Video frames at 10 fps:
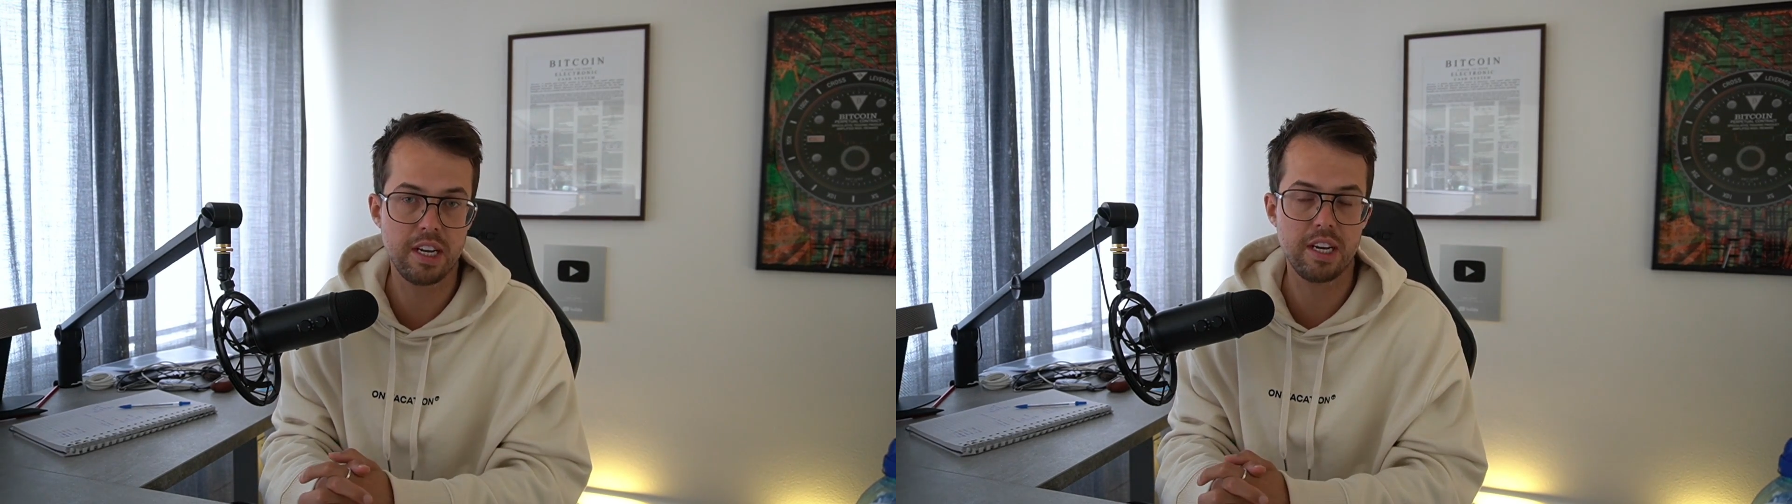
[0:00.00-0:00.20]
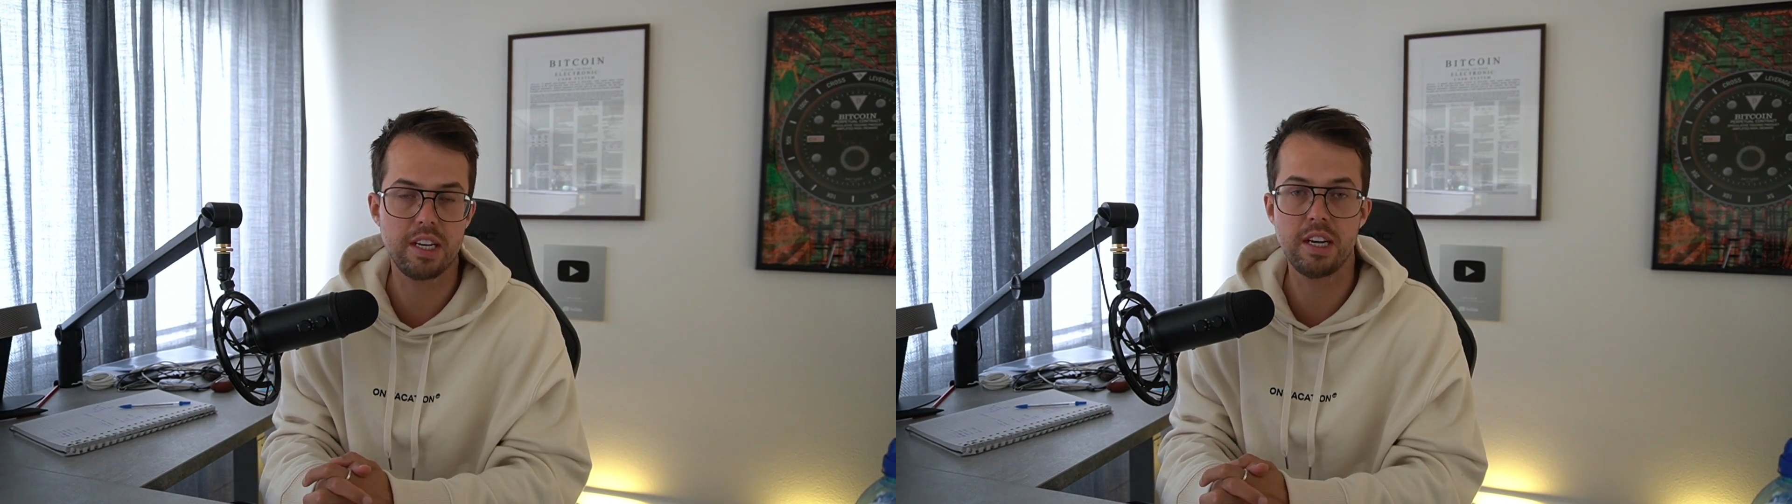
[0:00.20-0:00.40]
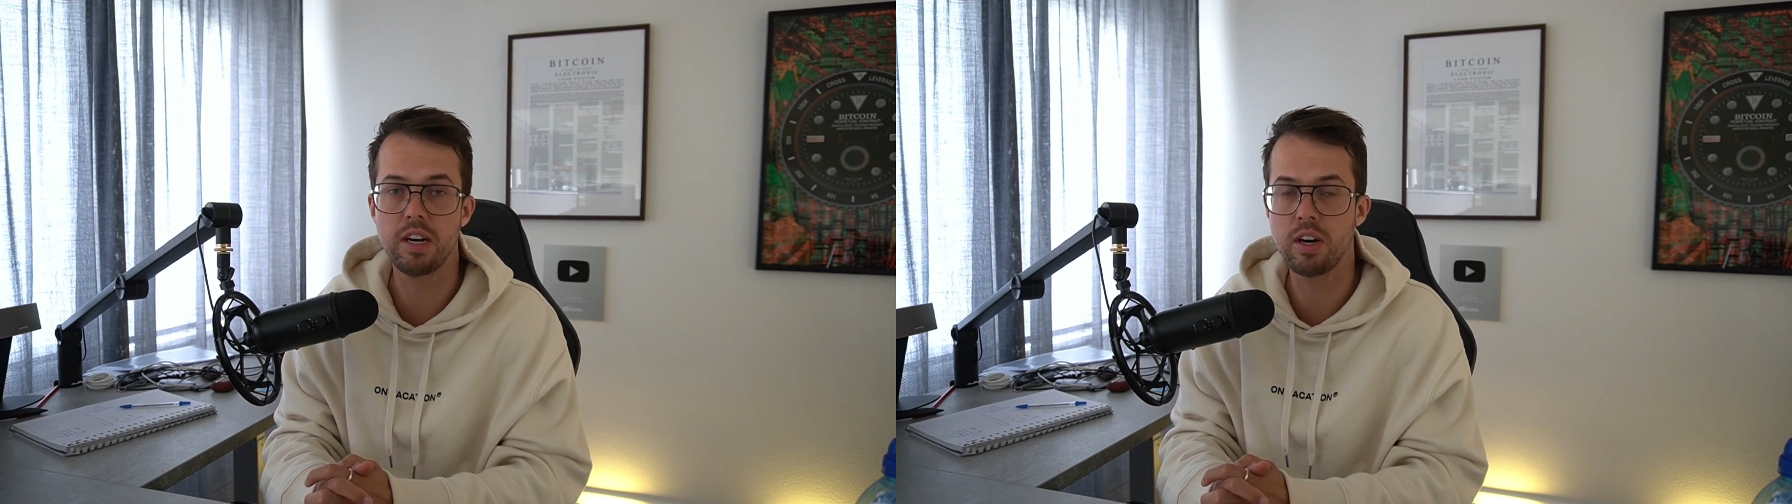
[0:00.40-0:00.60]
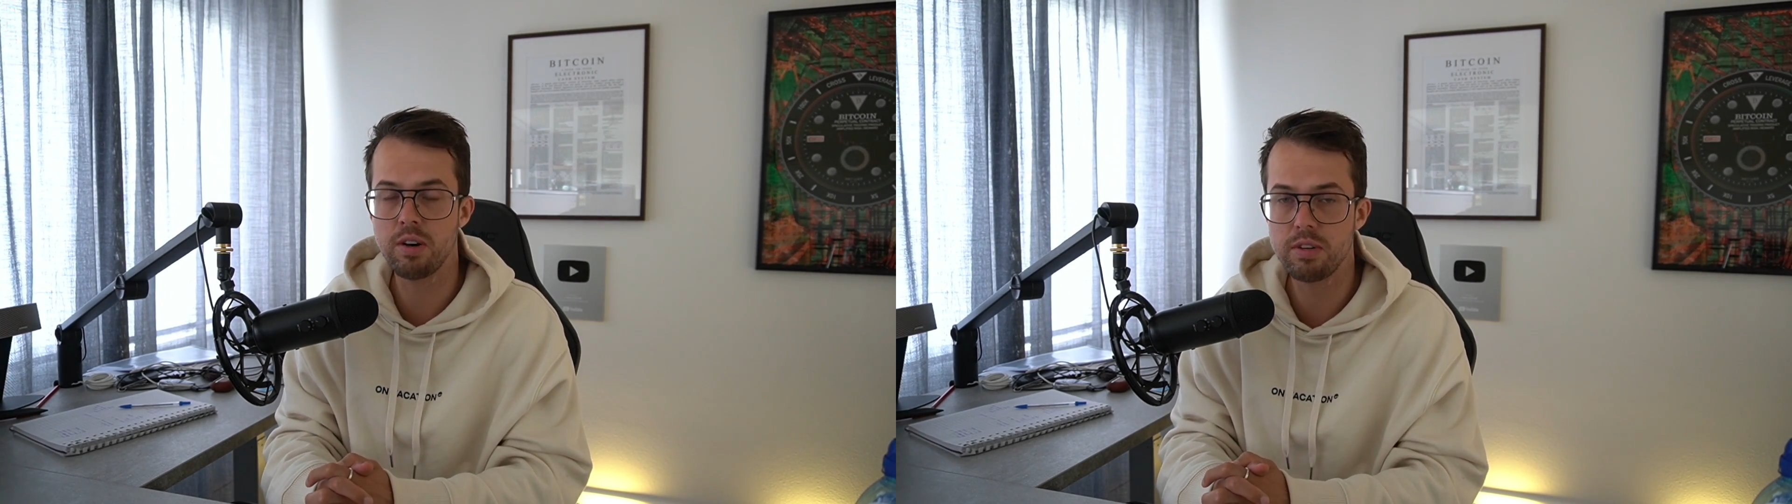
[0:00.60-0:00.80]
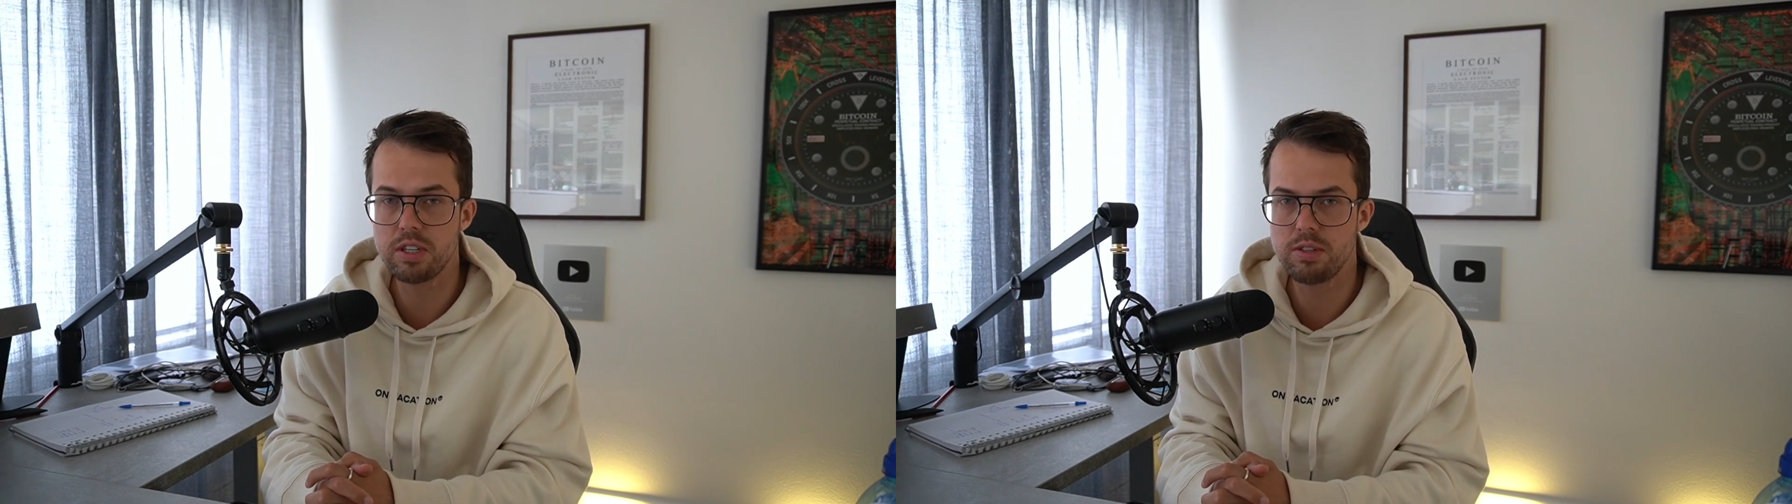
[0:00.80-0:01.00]
and that they are
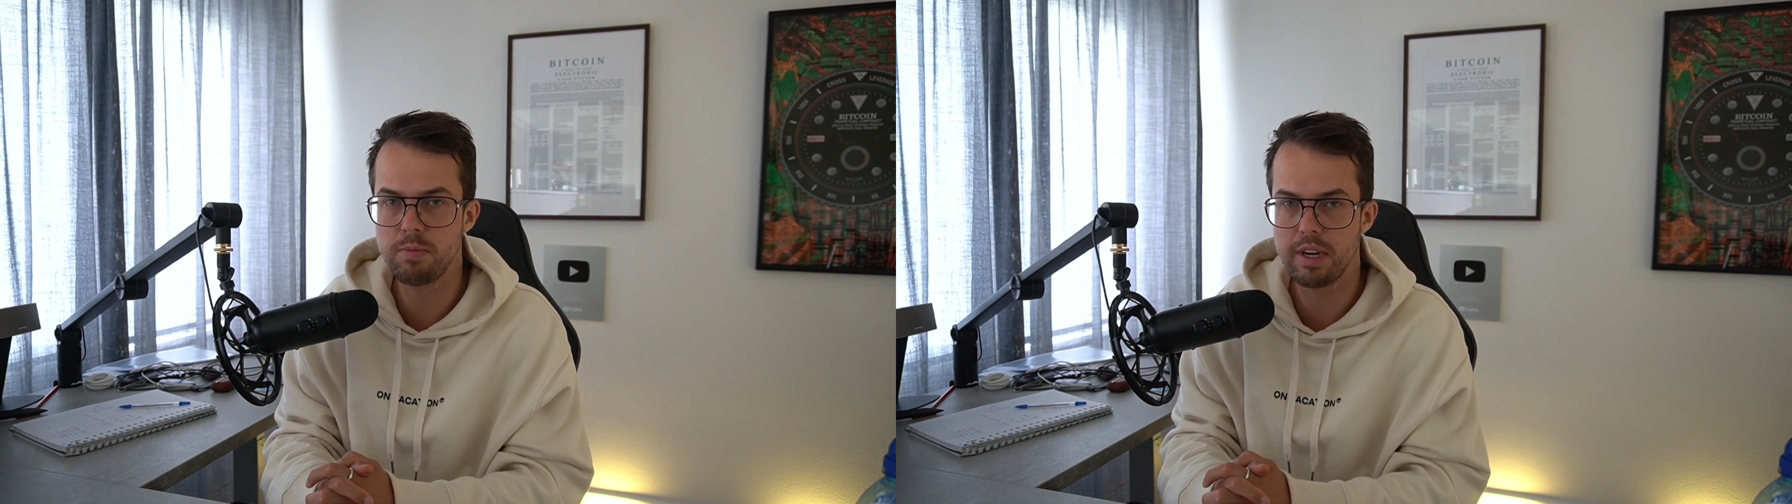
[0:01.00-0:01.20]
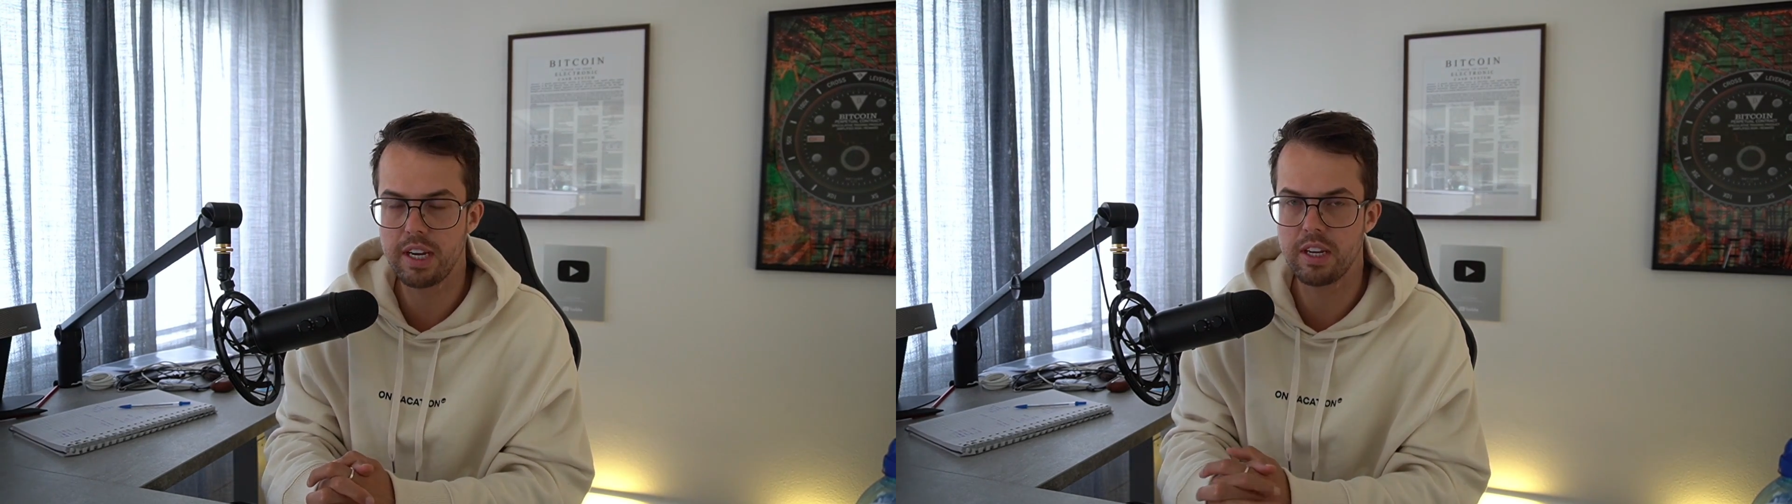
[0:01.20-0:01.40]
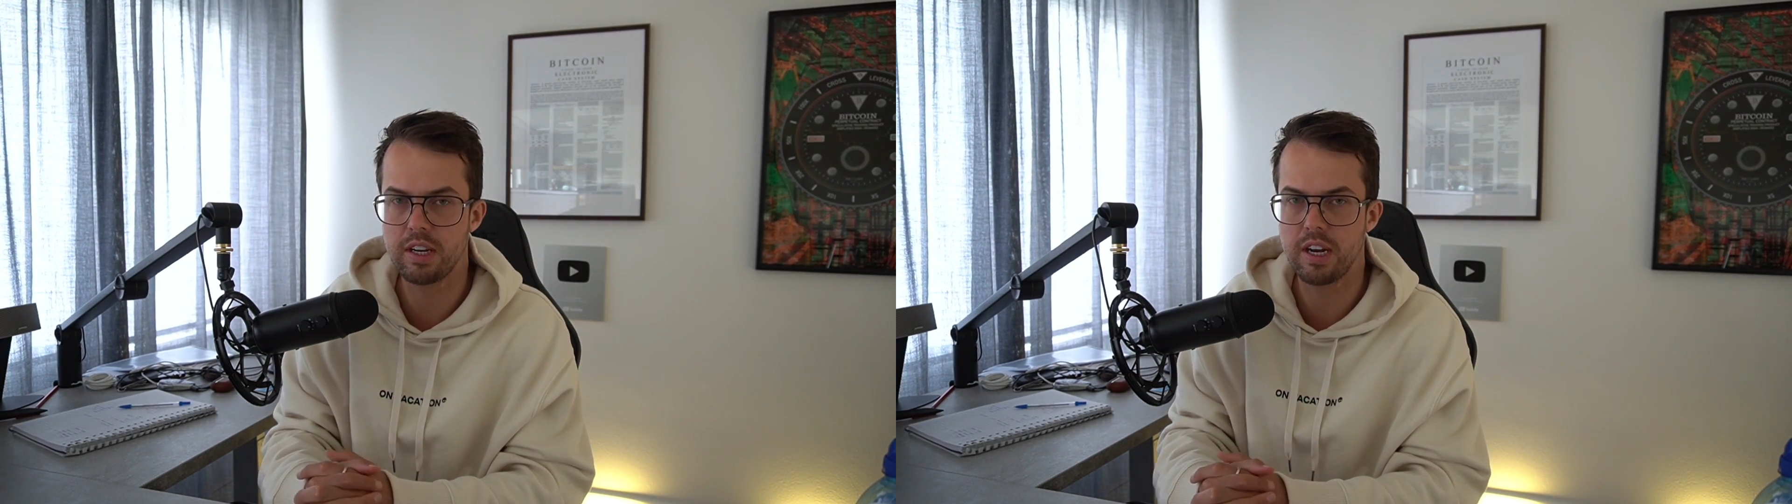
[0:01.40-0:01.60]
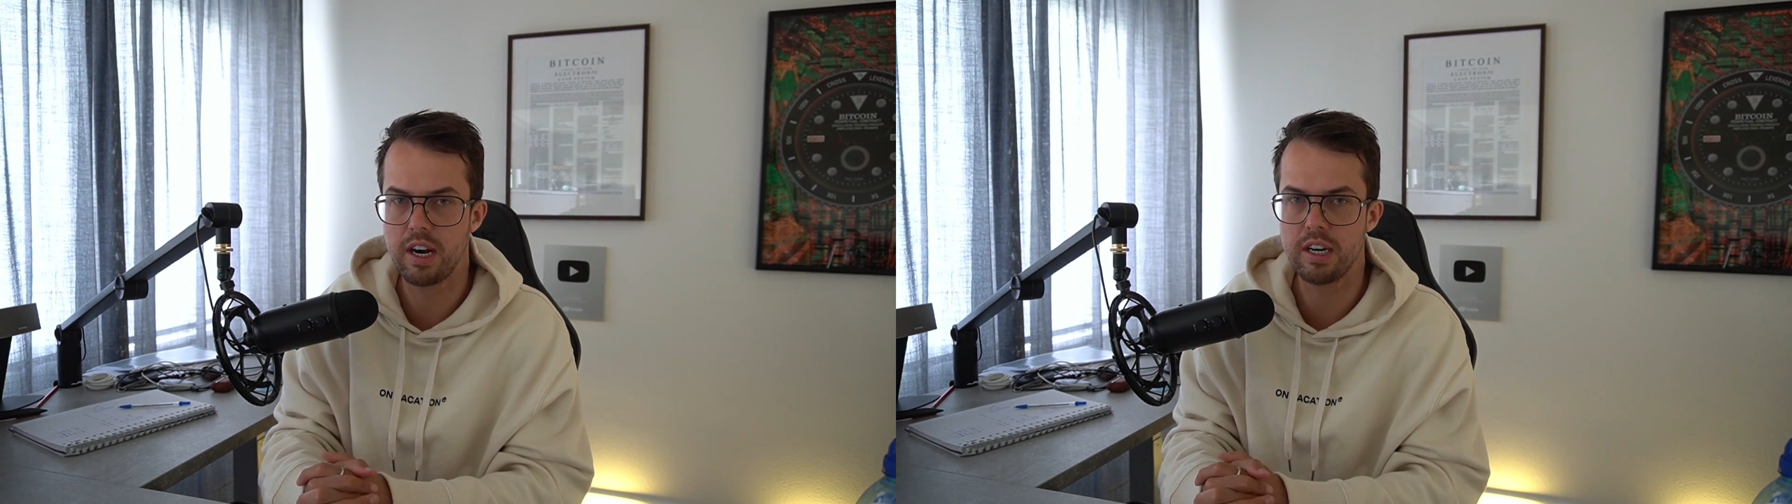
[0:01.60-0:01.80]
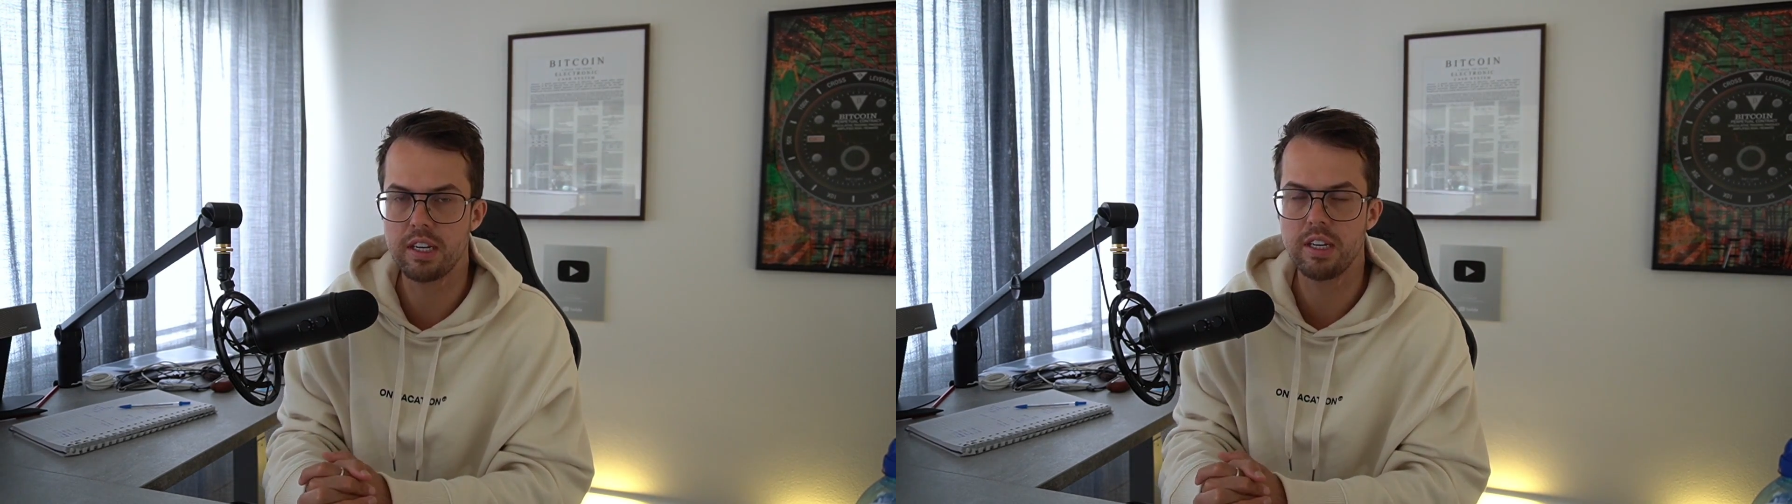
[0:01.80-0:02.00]
going to make that
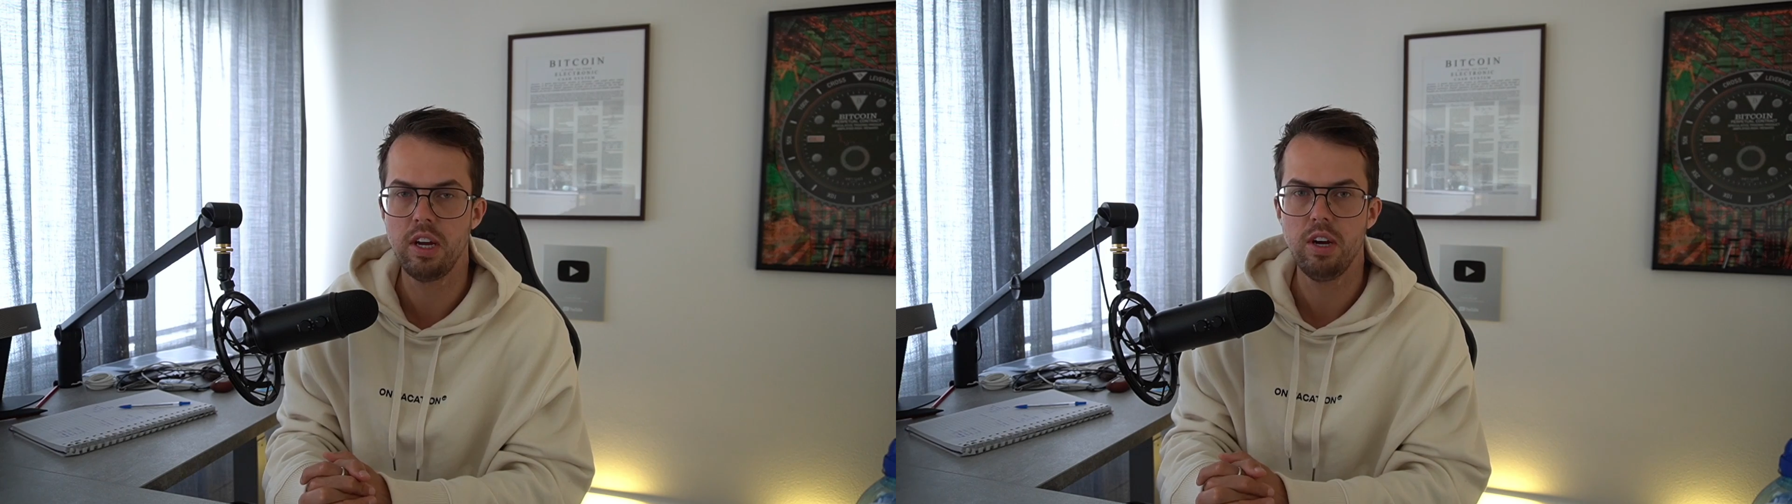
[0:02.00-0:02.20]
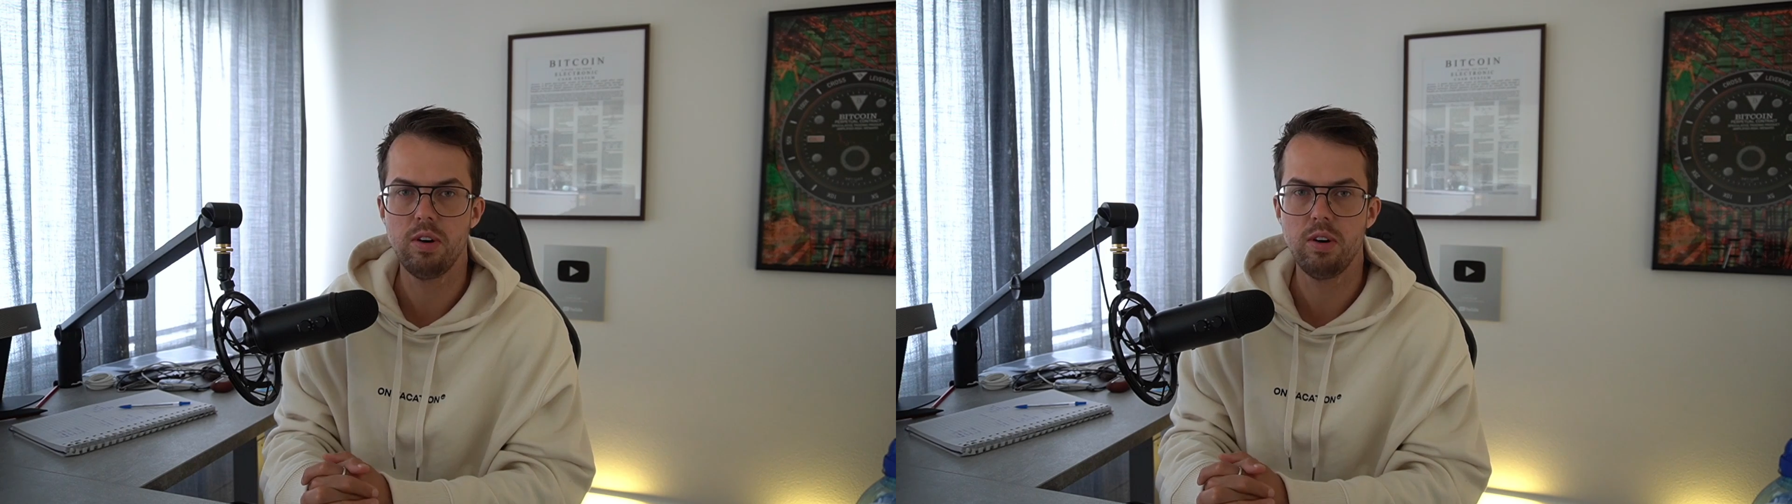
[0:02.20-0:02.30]
hike